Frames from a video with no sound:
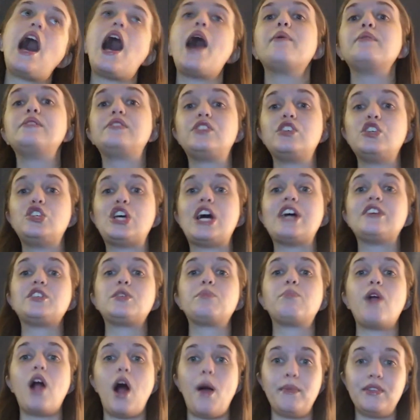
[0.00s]
I would
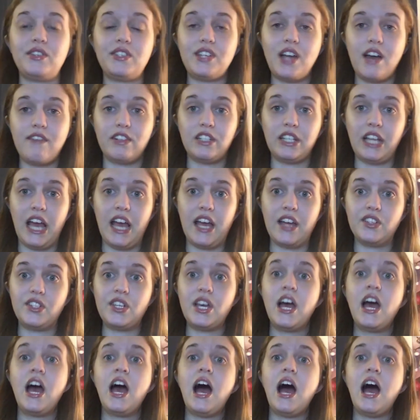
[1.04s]
suggest Promised Neverland.